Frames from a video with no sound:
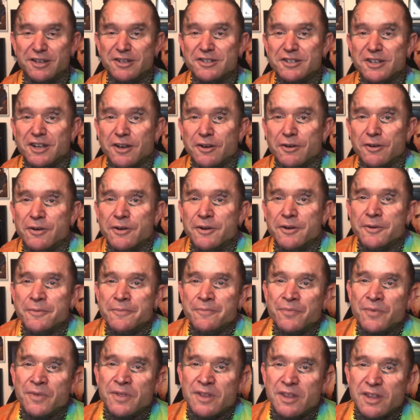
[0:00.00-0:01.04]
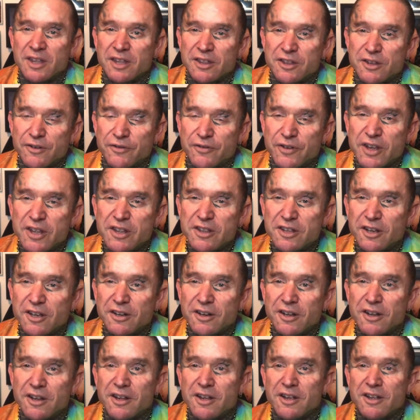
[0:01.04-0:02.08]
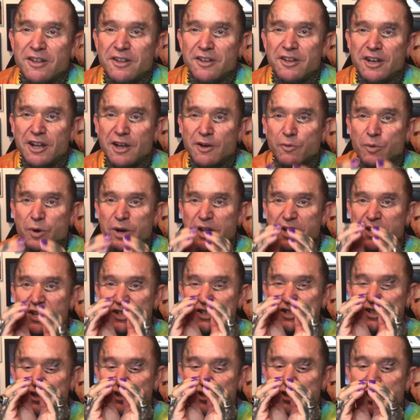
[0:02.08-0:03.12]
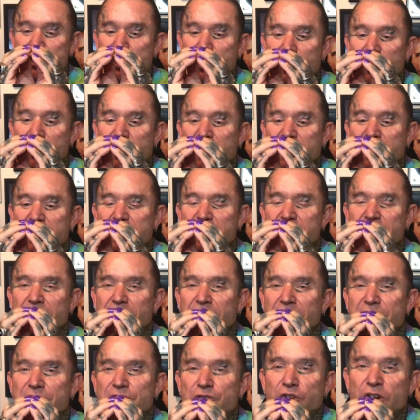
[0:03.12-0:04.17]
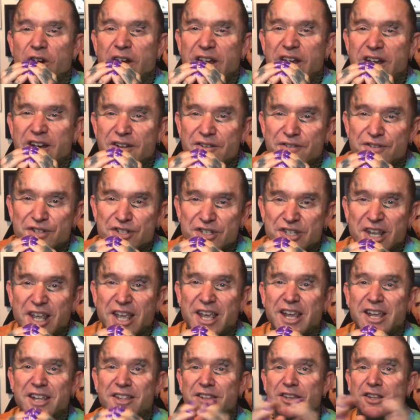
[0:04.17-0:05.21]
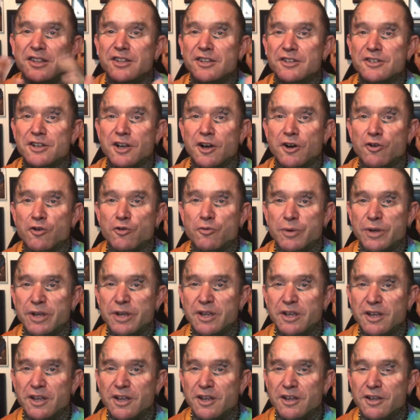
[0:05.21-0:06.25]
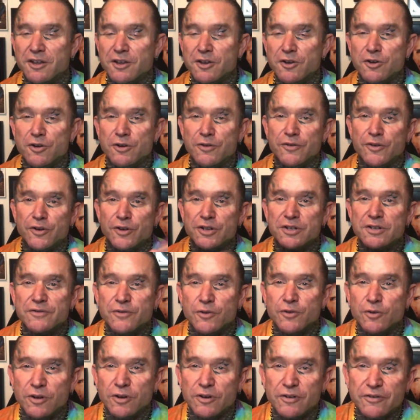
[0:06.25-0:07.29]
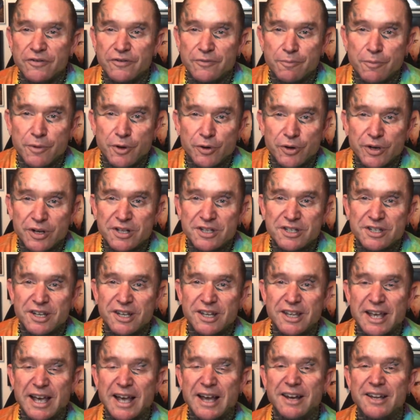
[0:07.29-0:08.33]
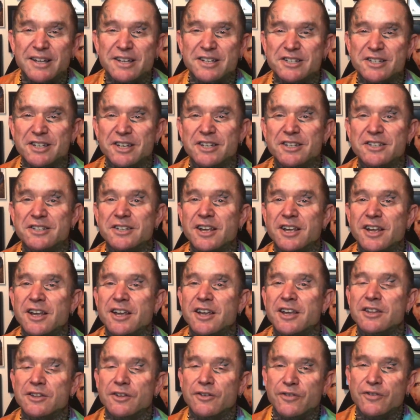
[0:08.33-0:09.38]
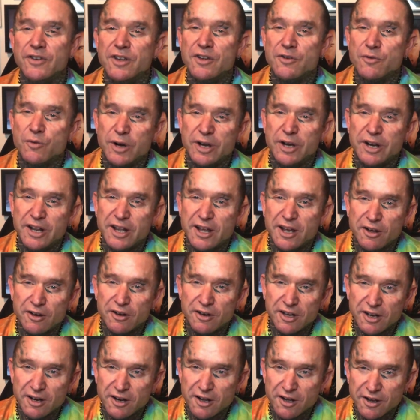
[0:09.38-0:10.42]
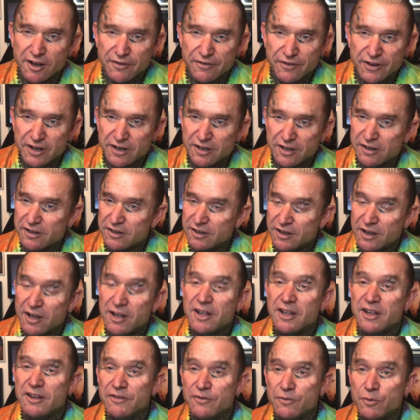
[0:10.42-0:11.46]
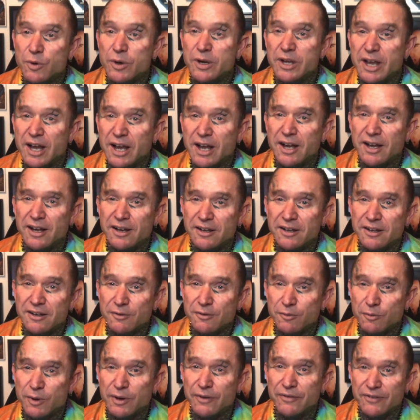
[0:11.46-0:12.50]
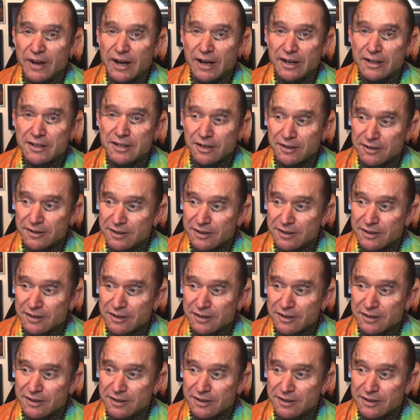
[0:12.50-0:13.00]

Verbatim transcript: So to think that, you know, we're this tiny, like, grain of sand in this whole big universe full of millions of galaxies, to think we're the only life in it, if we are, we're fucked.